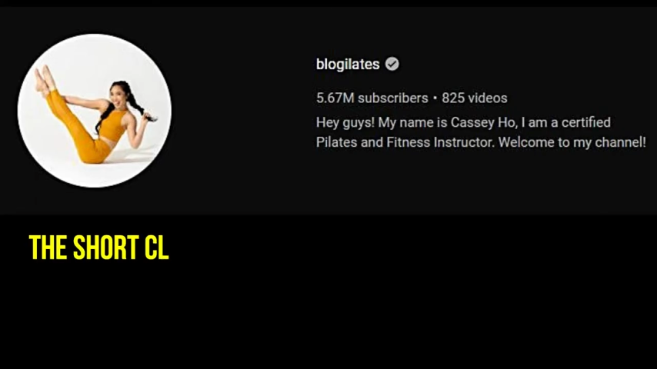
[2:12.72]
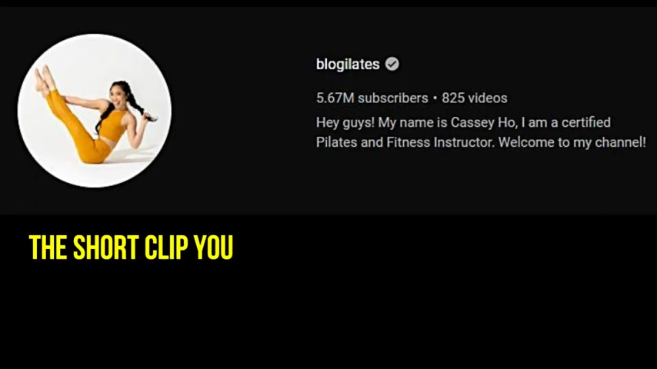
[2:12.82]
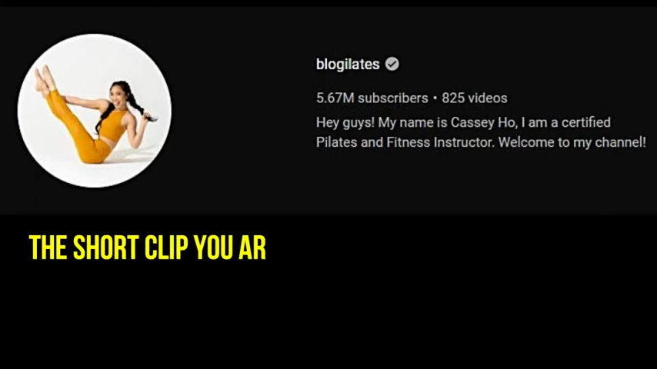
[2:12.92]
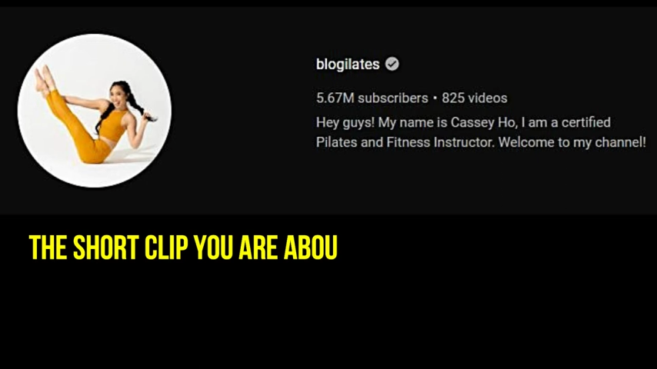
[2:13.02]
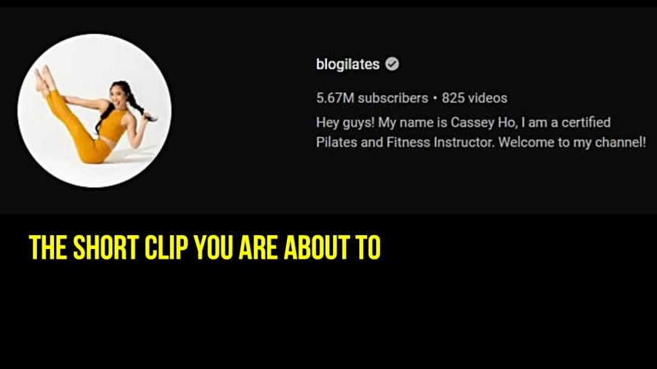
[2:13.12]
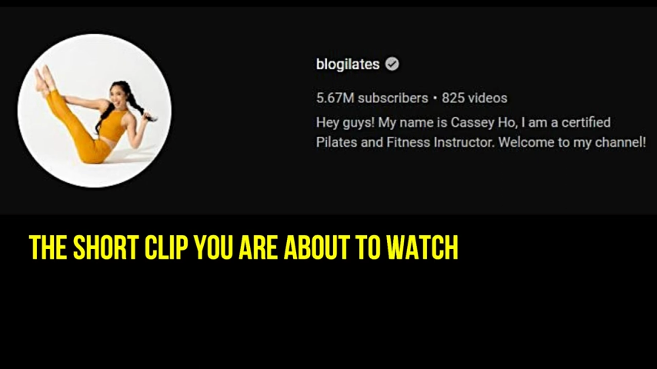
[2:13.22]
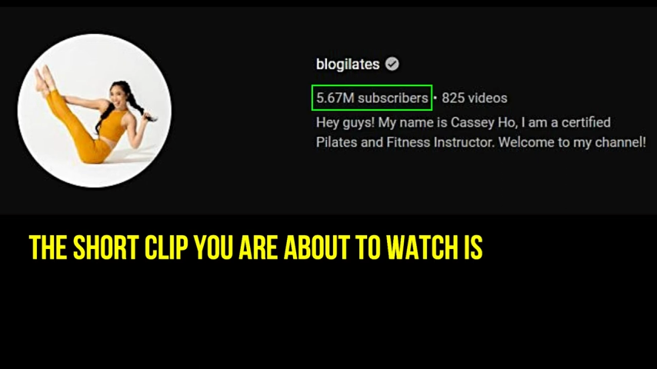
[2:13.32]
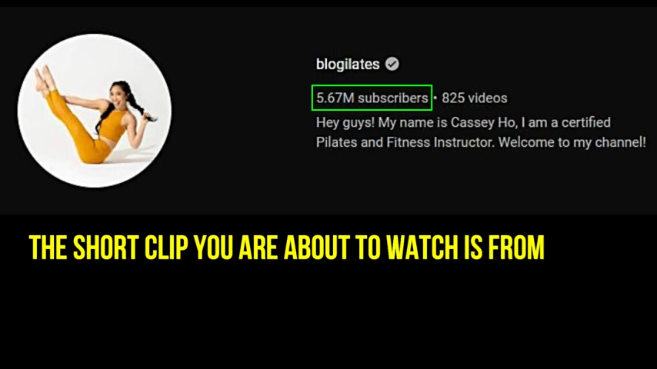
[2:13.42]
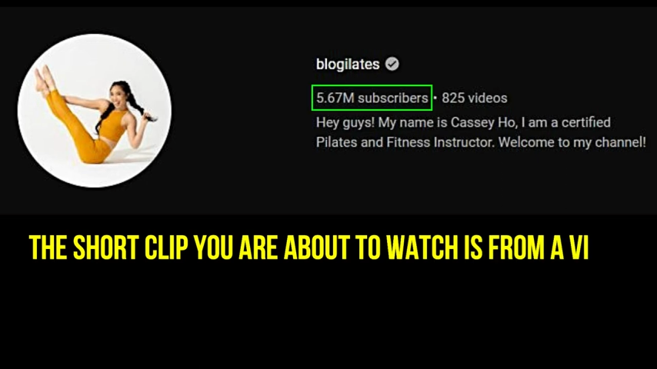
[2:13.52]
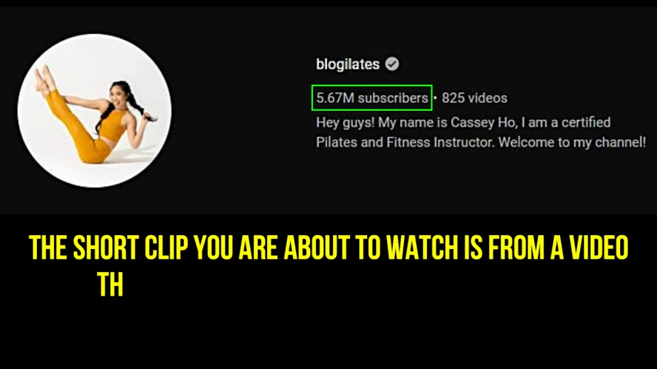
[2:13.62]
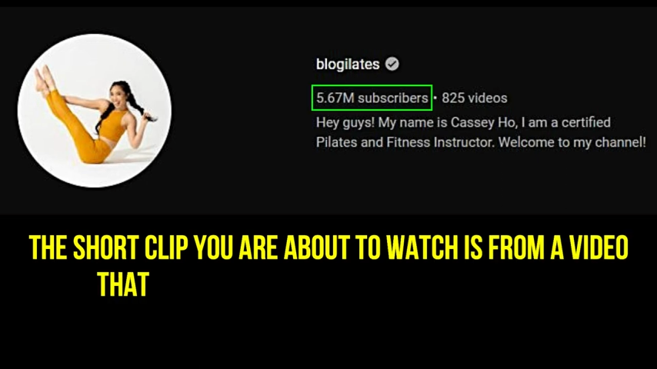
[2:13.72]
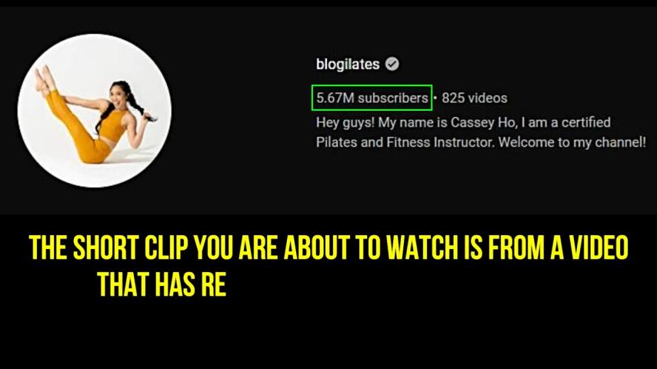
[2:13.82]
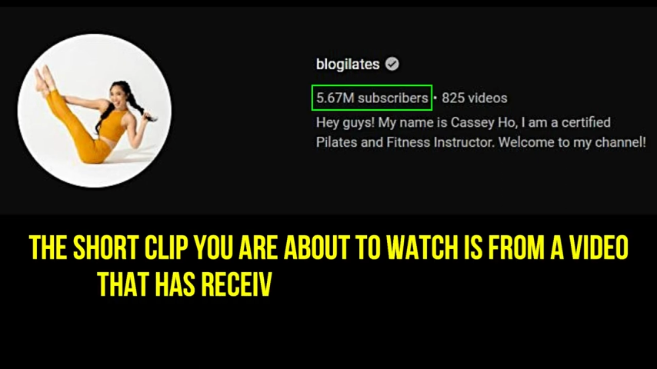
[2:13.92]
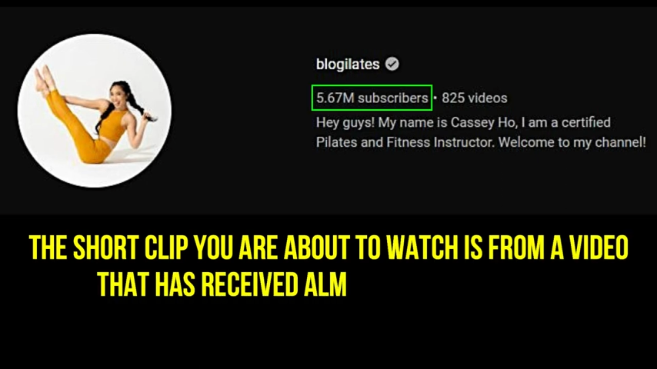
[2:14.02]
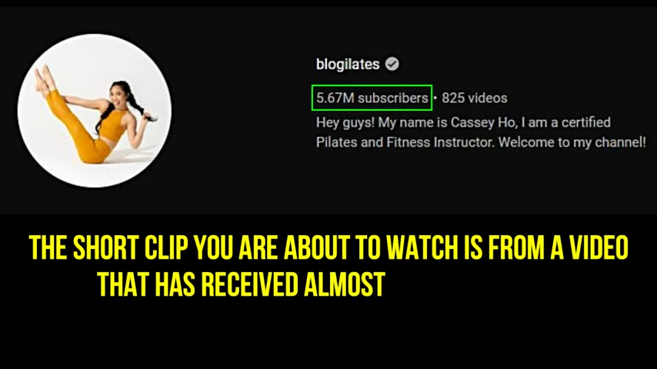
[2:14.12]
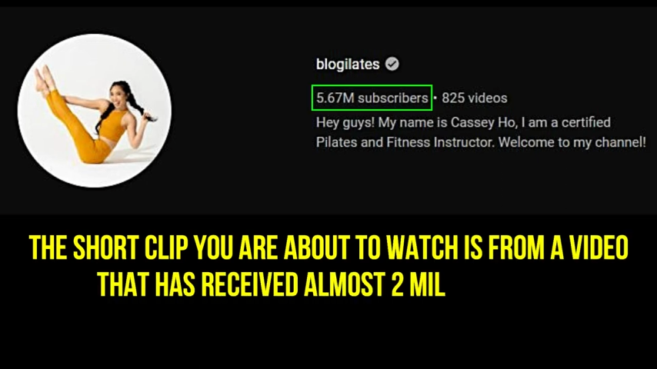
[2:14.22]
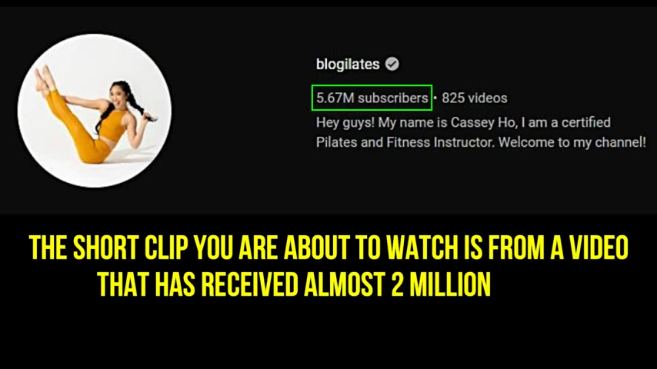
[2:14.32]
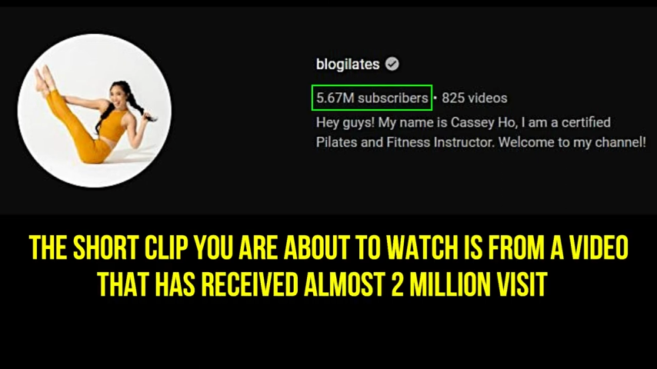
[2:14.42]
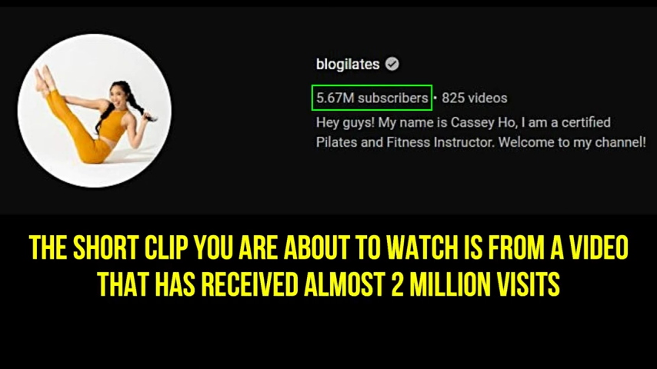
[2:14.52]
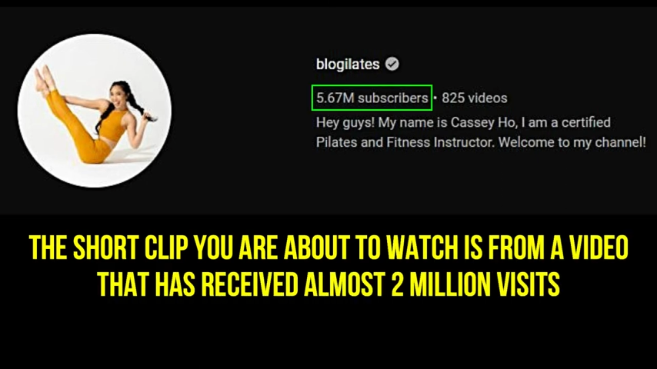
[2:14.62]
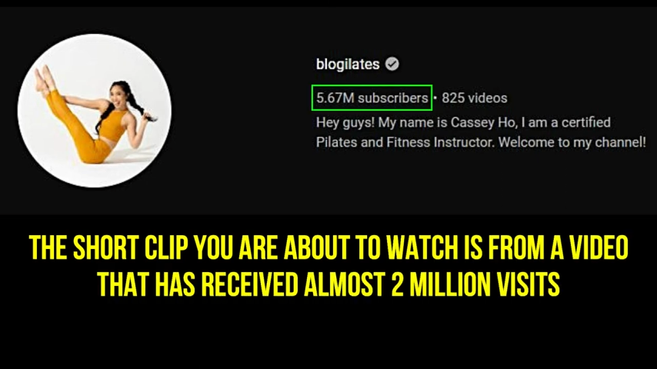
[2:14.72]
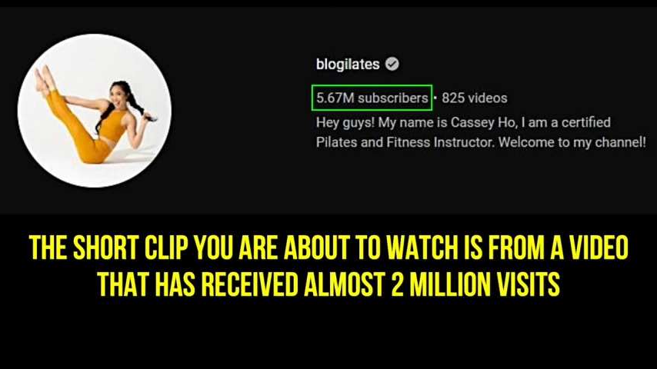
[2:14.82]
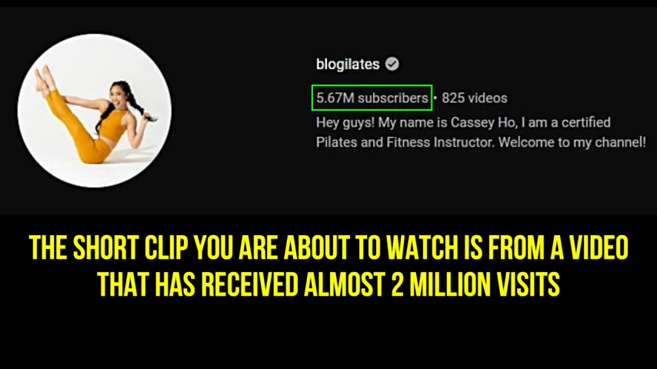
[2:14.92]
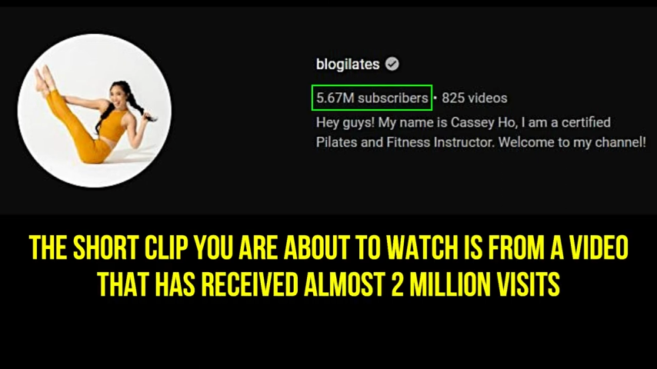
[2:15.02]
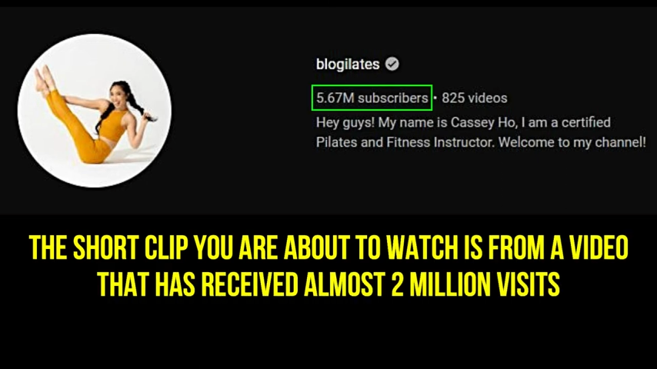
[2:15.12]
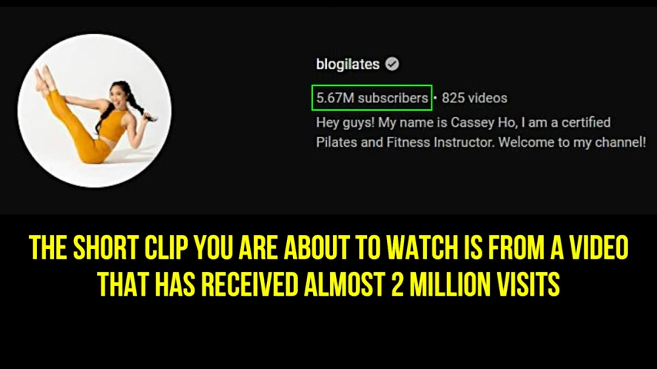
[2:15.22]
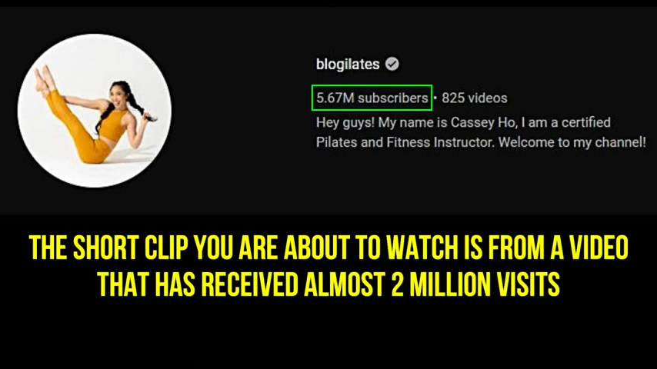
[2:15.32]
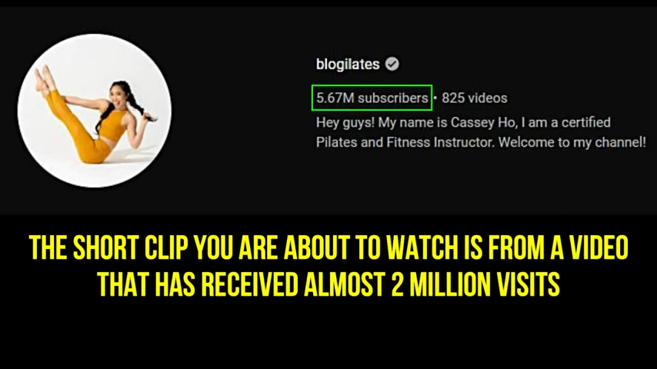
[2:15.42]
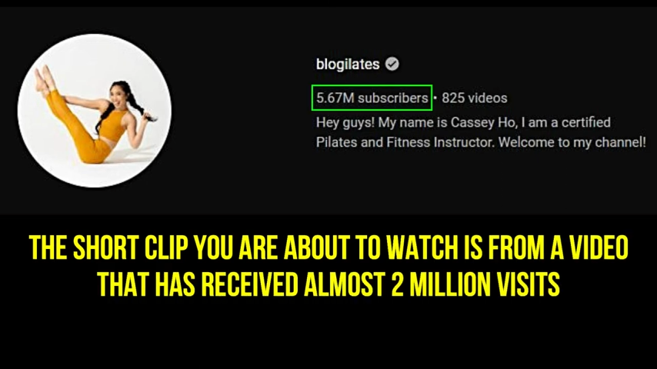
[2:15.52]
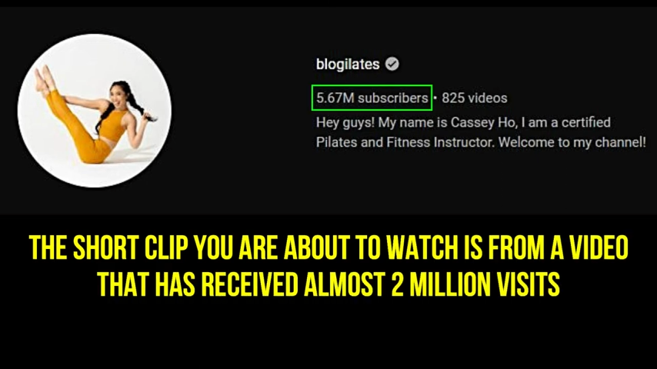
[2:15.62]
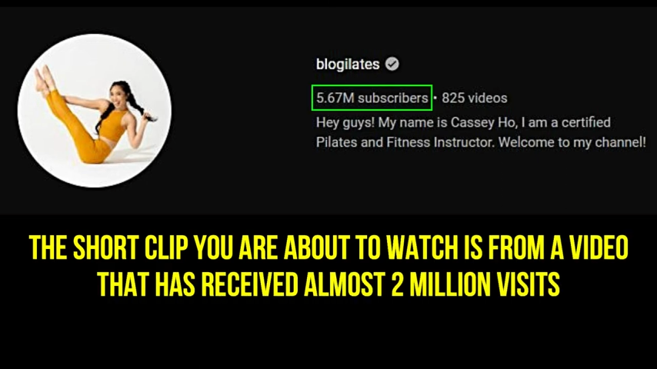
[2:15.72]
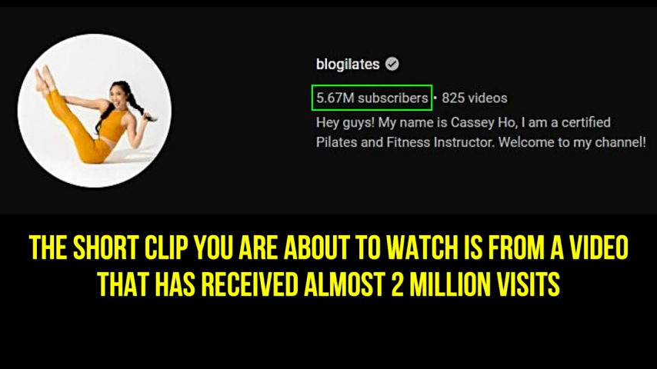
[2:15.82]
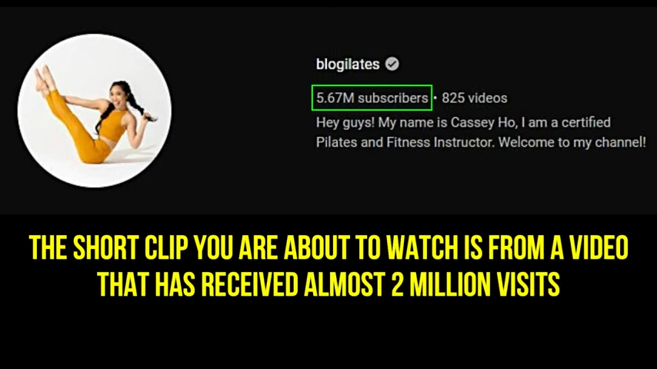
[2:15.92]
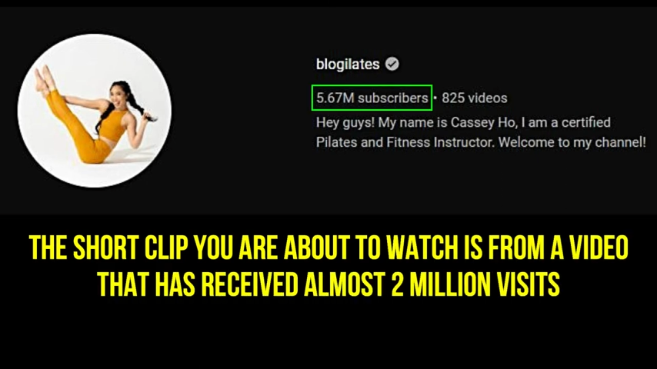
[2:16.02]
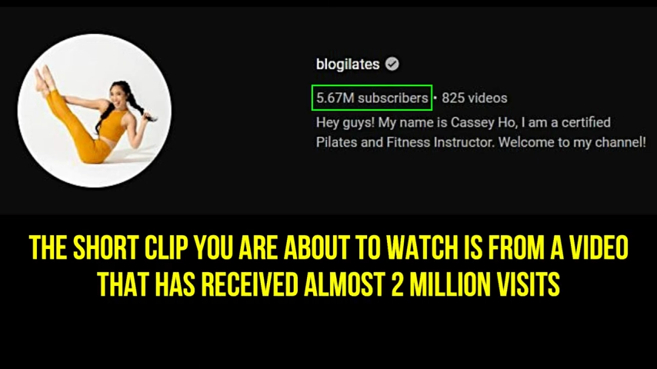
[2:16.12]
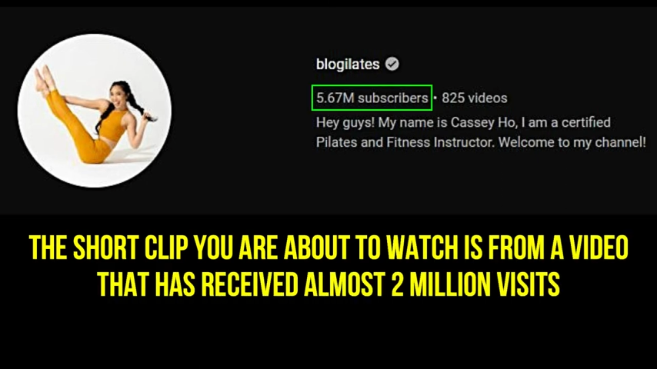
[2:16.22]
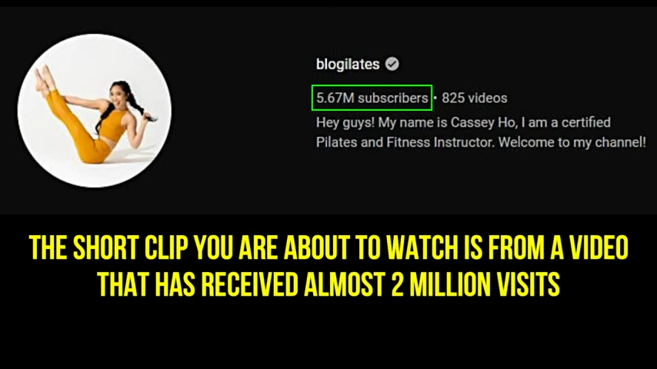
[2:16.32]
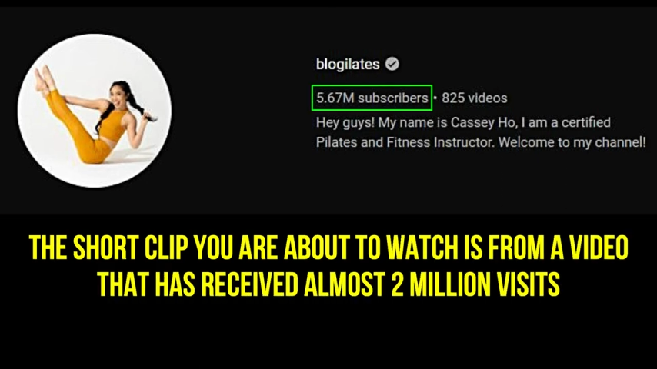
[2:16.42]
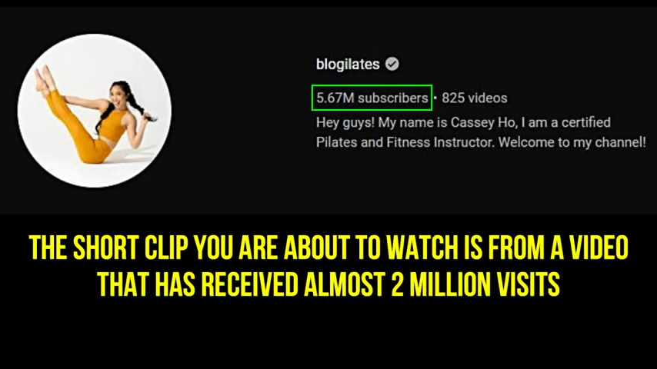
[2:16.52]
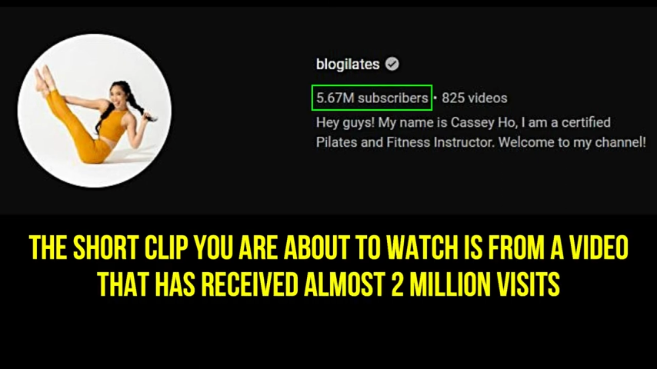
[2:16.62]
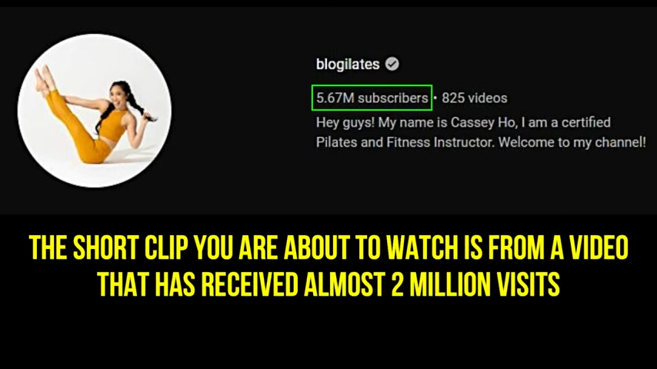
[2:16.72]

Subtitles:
(no speaker visible)